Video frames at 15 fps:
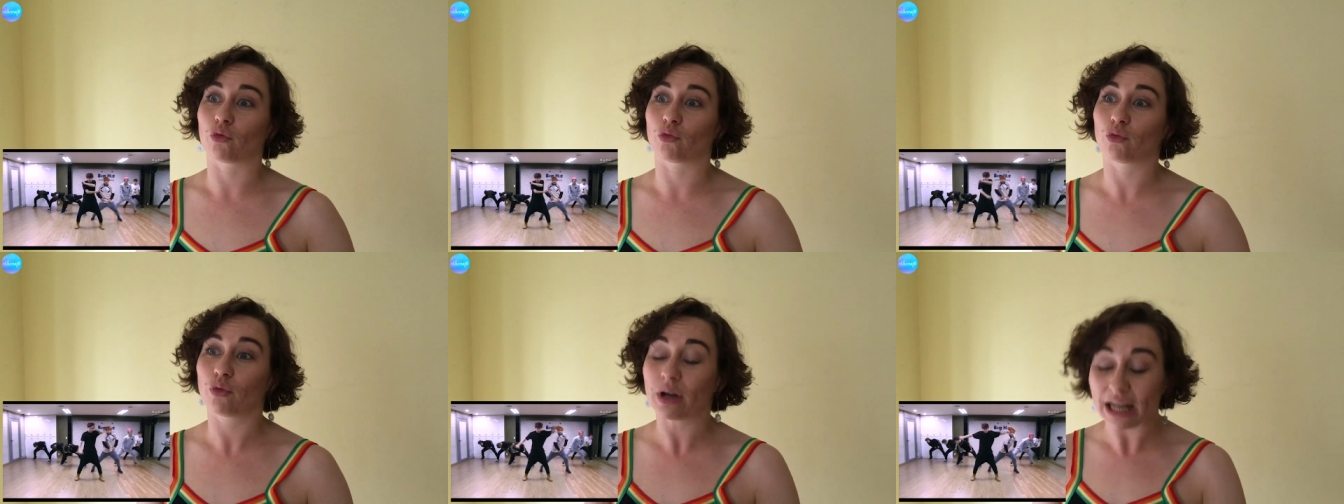
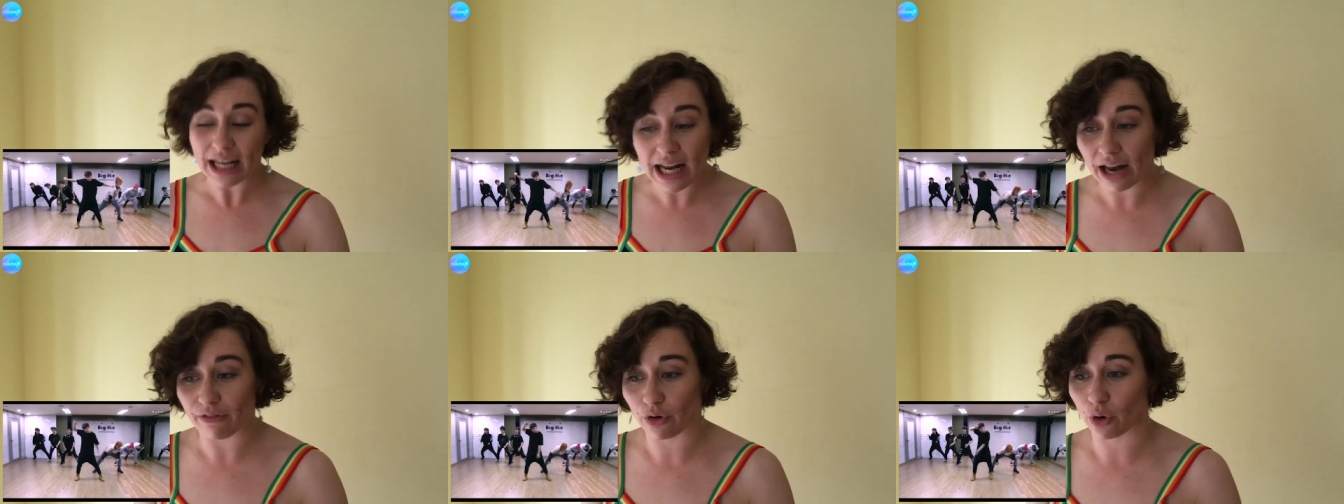Really
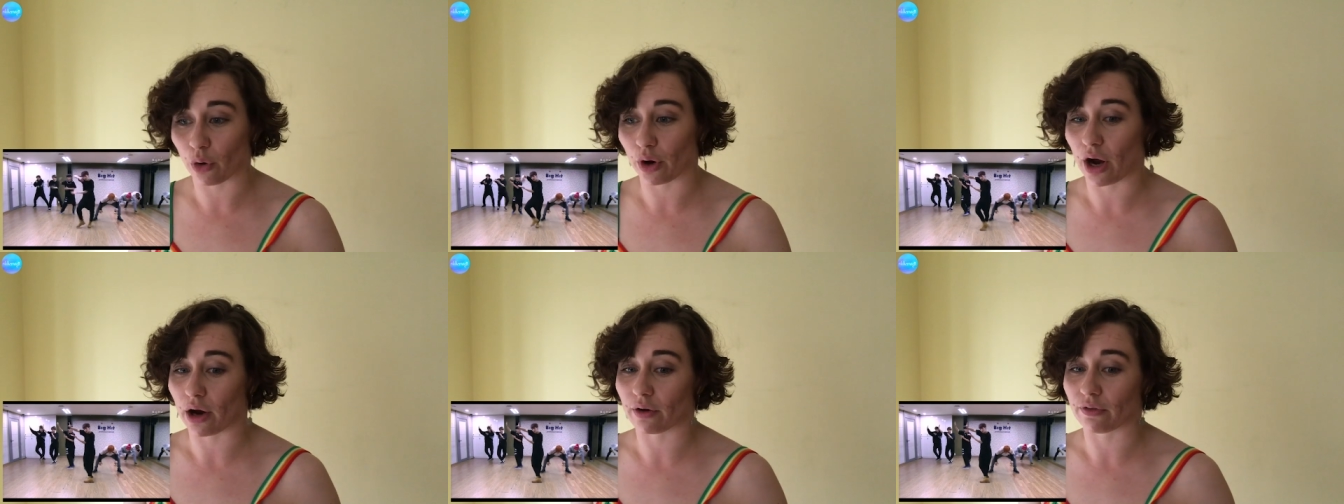clever
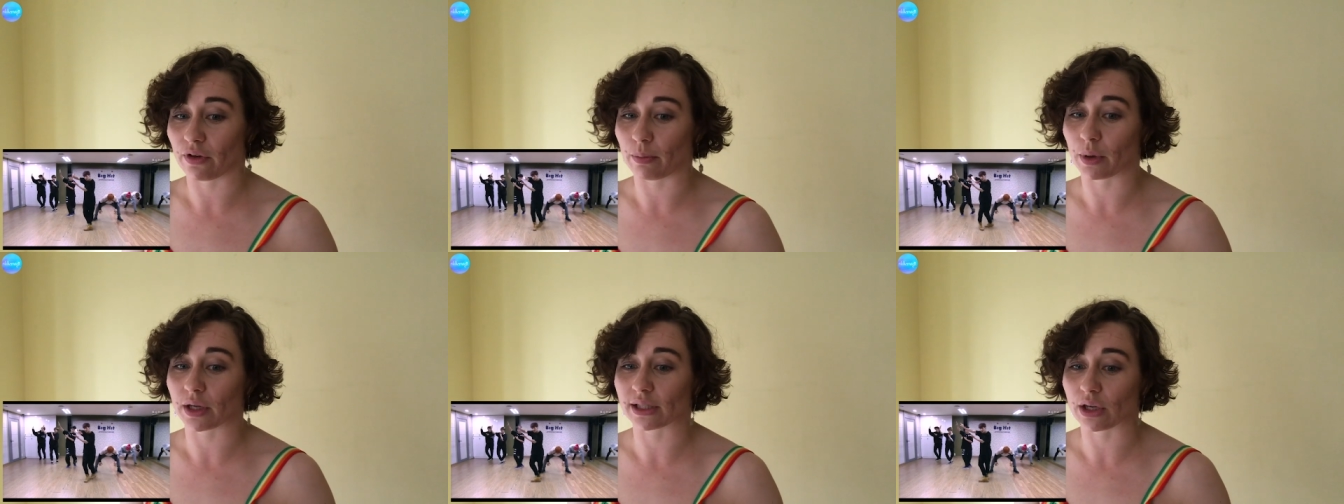
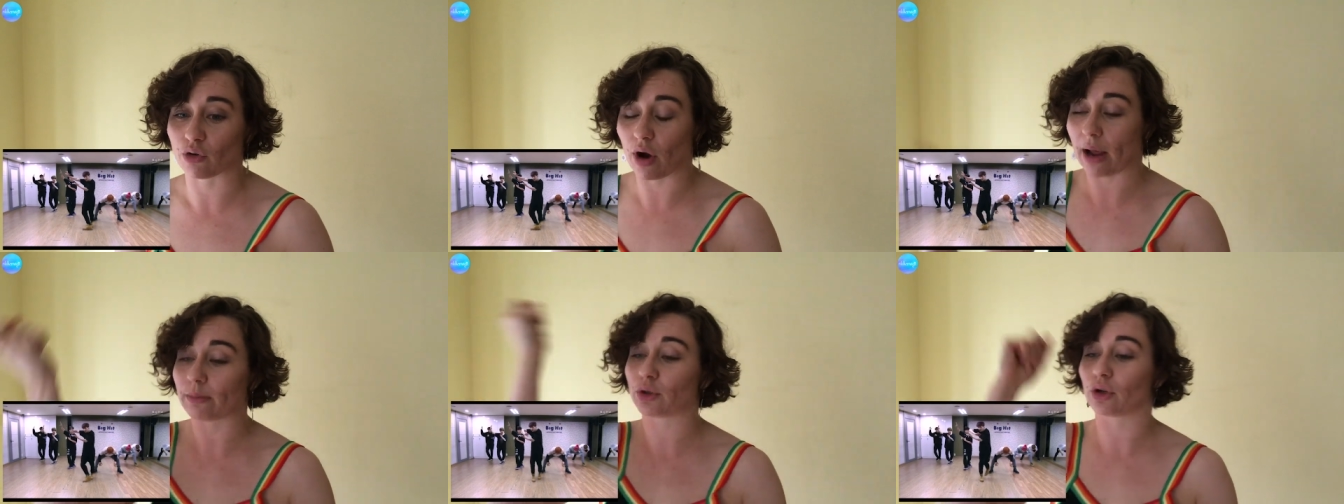choreography, because it
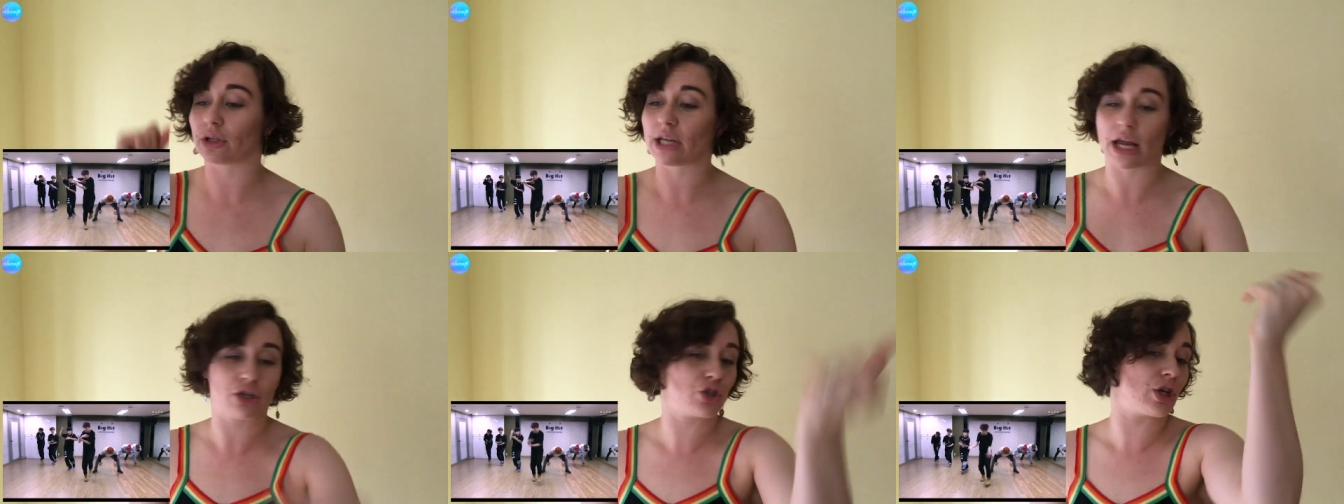grabs your
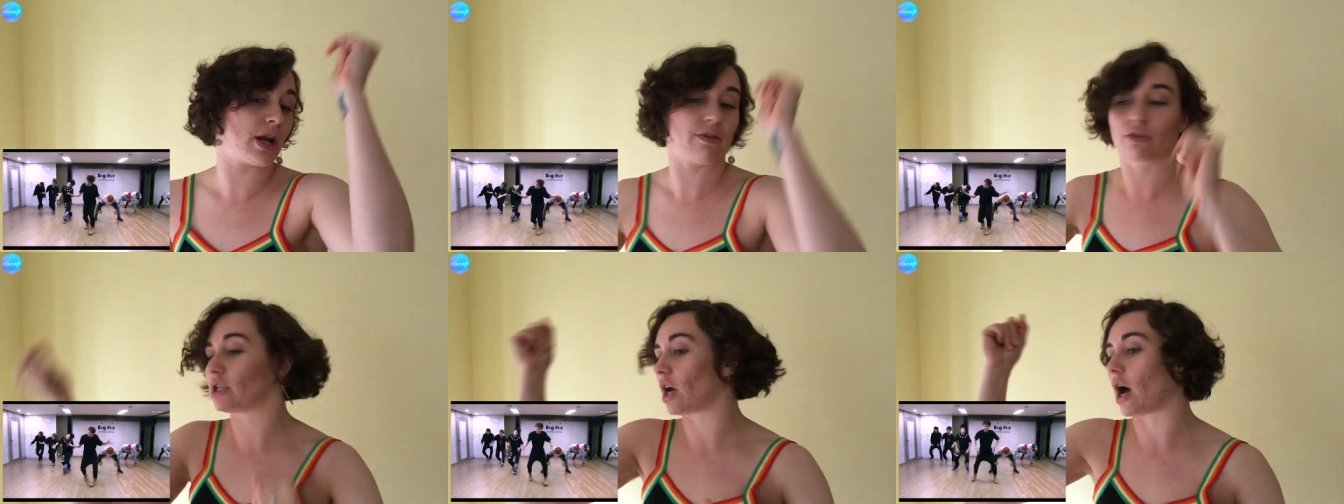attention
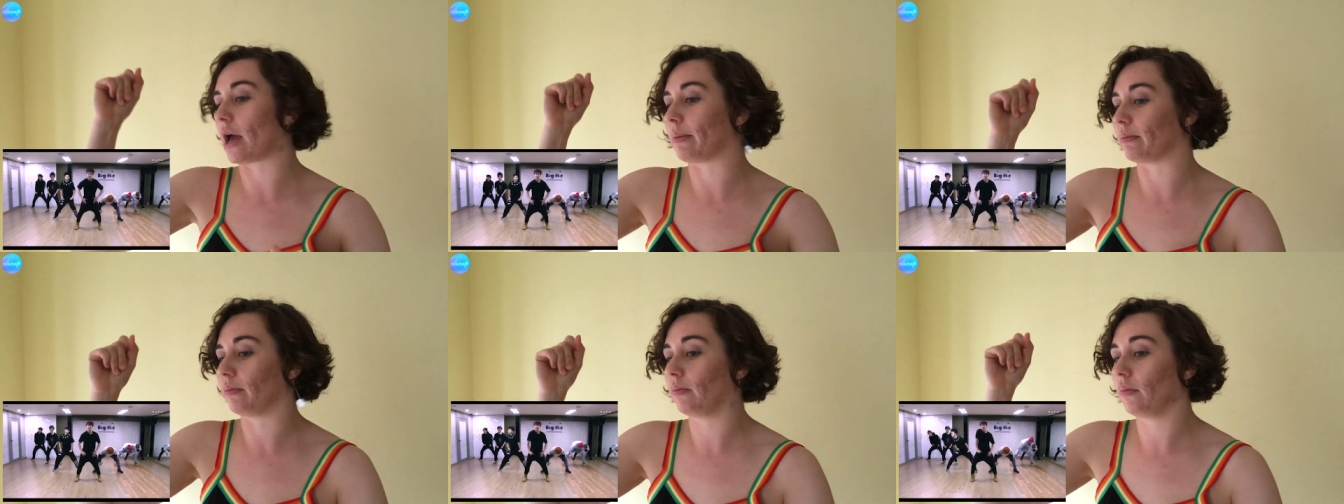every
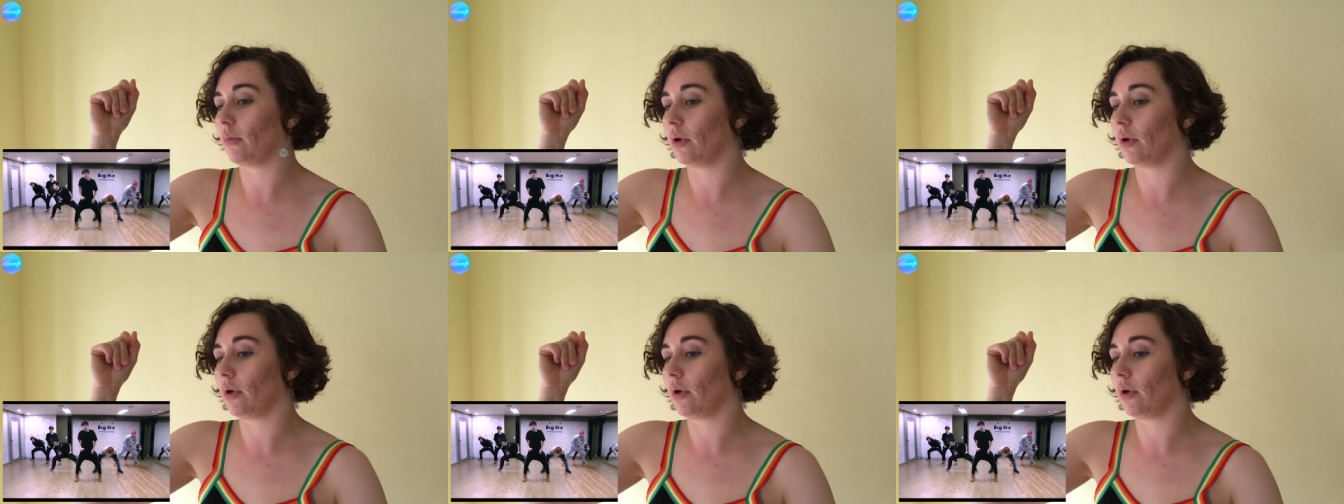time.